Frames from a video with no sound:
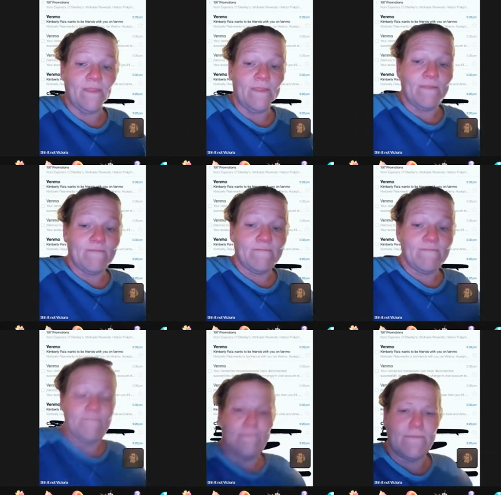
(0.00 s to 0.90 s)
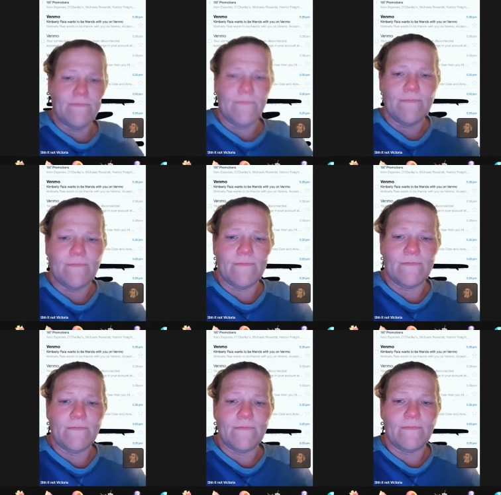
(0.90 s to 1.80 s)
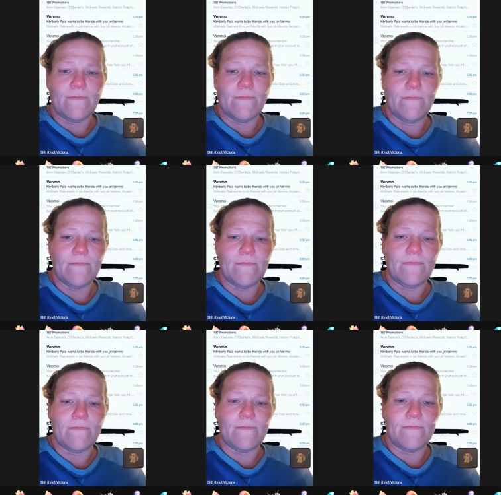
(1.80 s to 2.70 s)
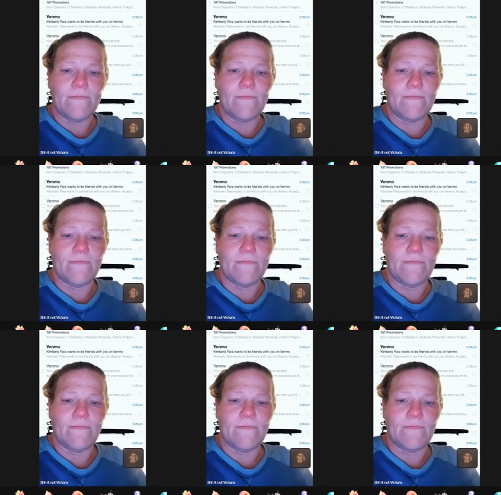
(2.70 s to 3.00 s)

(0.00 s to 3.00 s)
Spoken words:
No one is speaking in this clip.